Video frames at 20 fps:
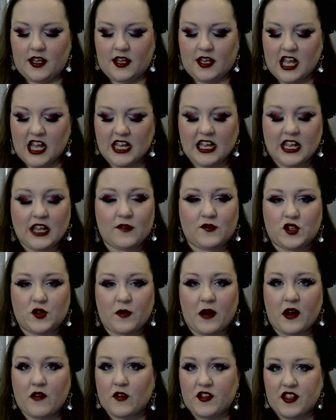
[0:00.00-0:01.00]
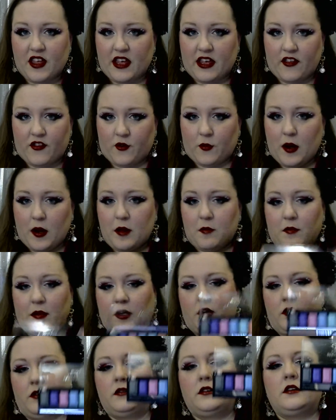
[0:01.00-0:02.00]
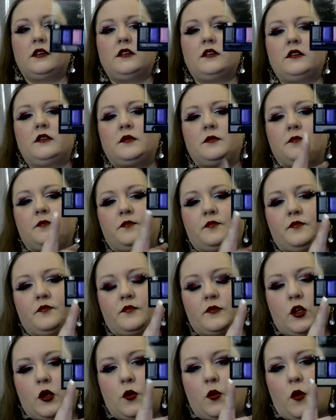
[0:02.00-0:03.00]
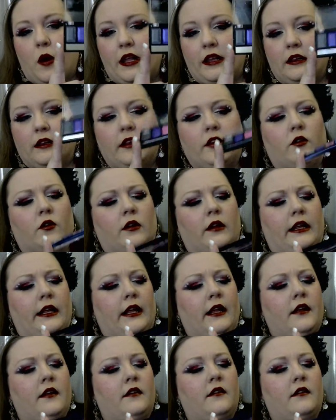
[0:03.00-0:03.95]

it gives you everything in the rainbow. Quite literally.